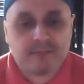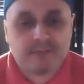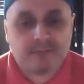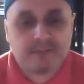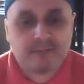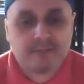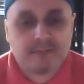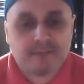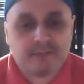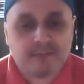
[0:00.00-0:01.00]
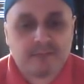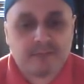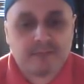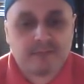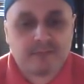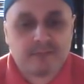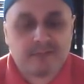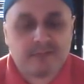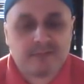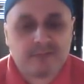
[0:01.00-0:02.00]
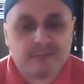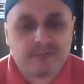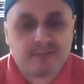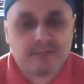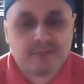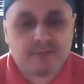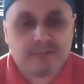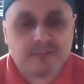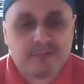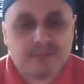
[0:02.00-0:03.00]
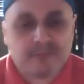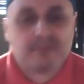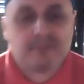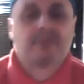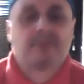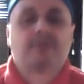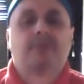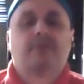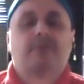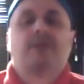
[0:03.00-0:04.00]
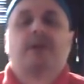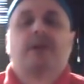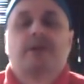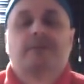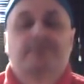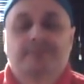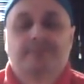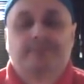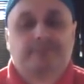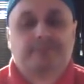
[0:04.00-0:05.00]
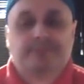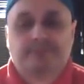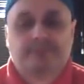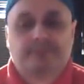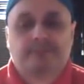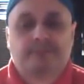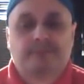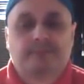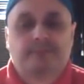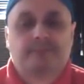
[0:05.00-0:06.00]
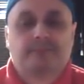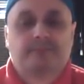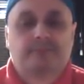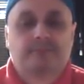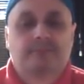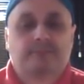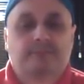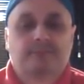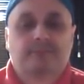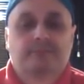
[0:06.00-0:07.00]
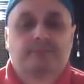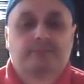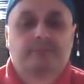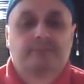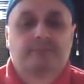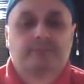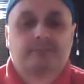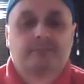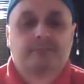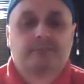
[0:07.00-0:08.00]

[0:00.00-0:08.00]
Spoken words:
This person isn't speaking.